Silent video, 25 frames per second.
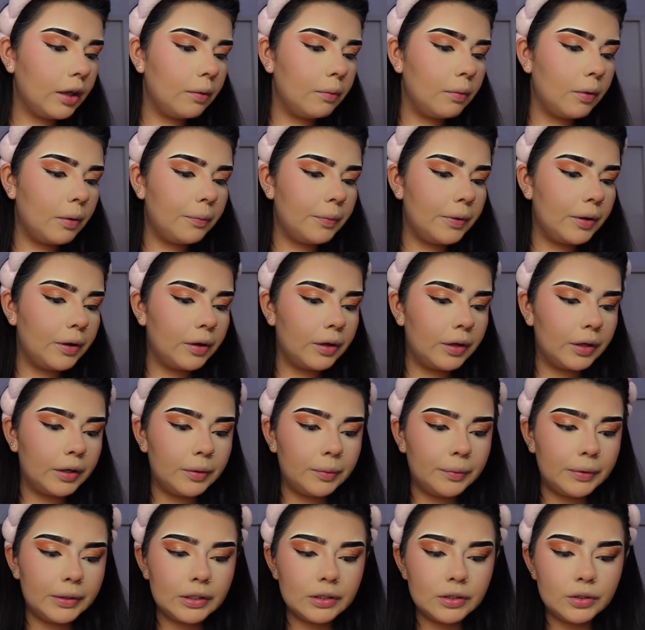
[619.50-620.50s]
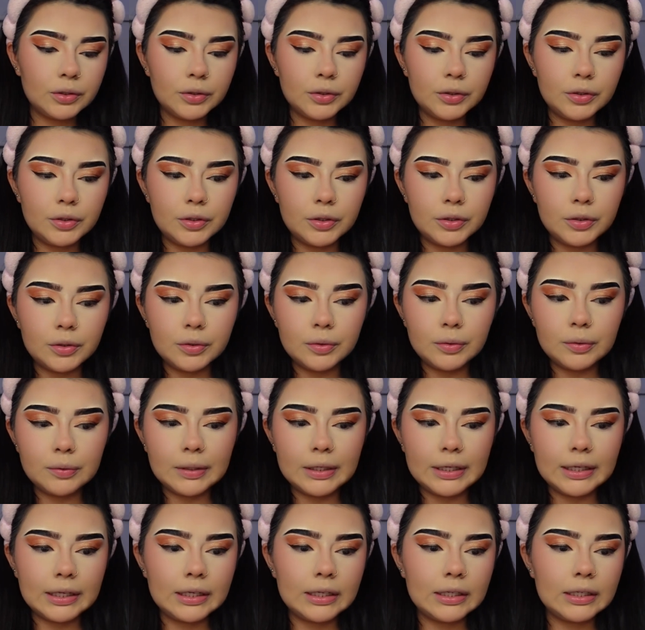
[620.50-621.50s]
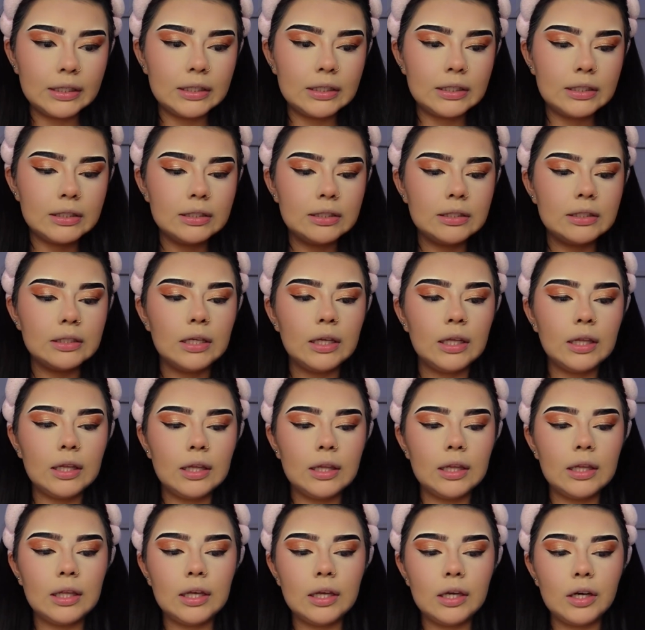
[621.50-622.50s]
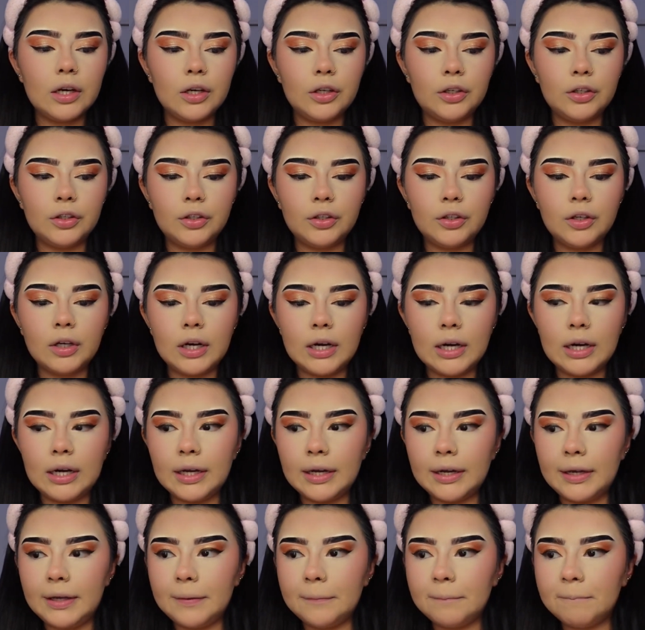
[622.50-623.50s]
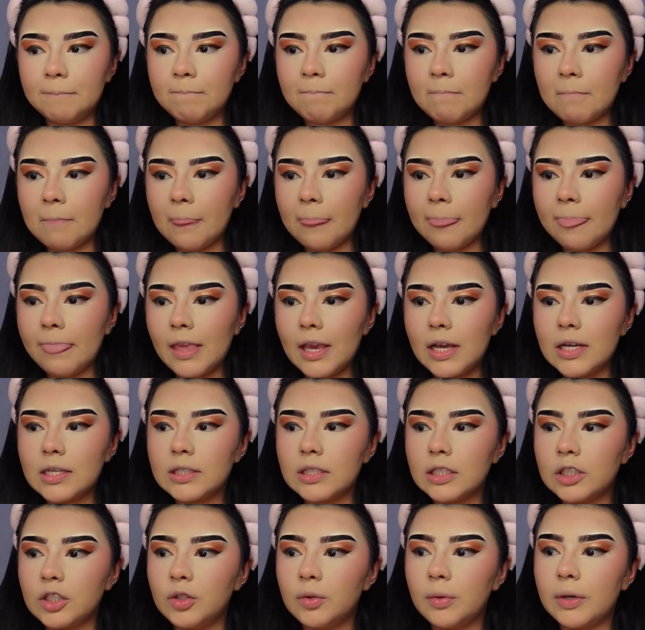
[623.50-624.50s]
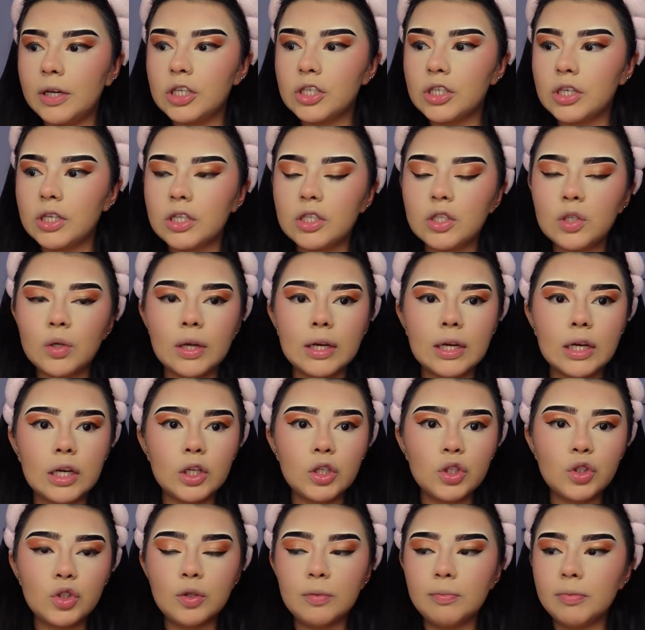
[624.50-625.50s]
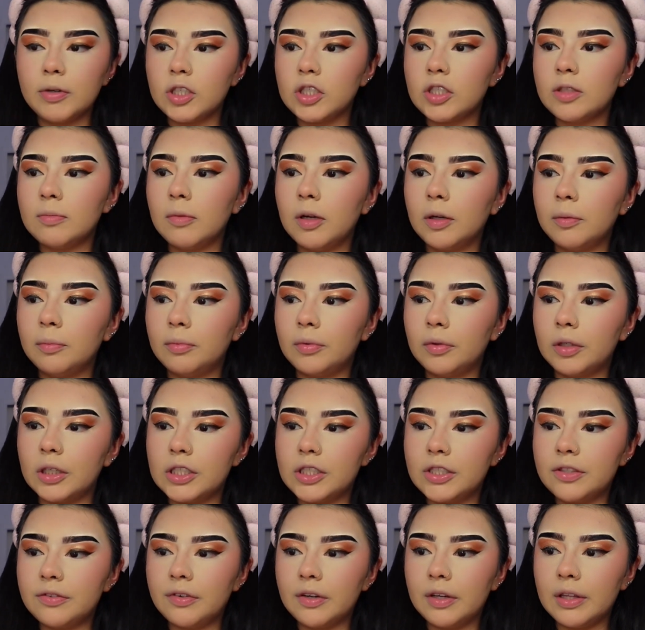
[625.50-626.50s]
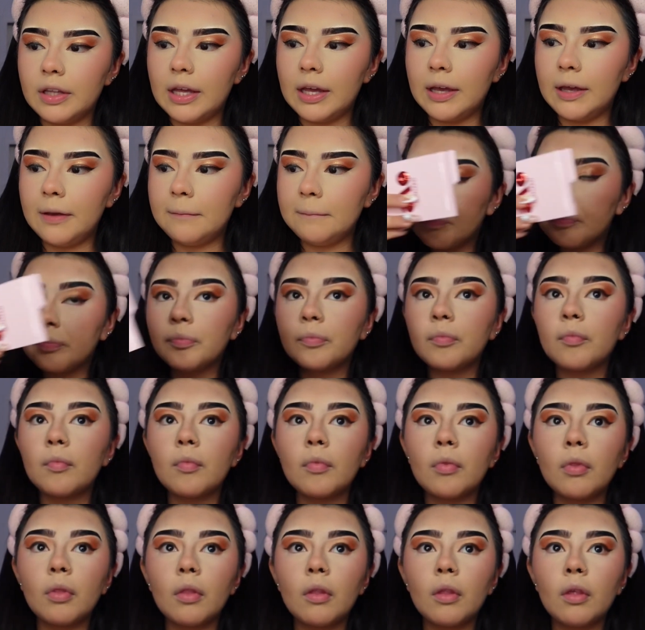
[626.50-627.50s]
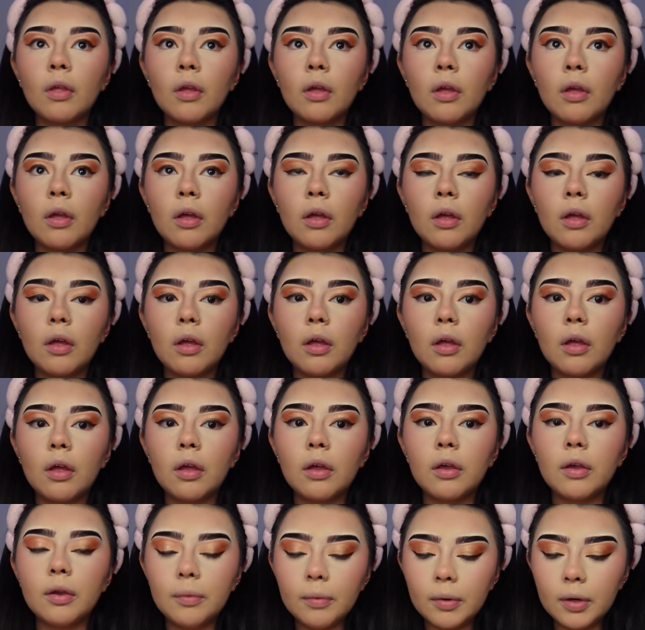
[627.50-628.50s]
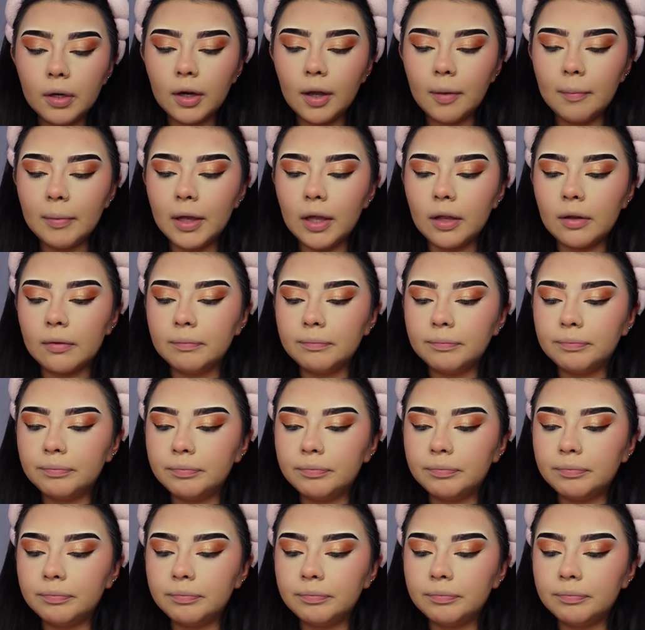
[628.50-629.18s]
what we are going to do is the under eye situation, so I need a super small brush for that. You know what, not bad.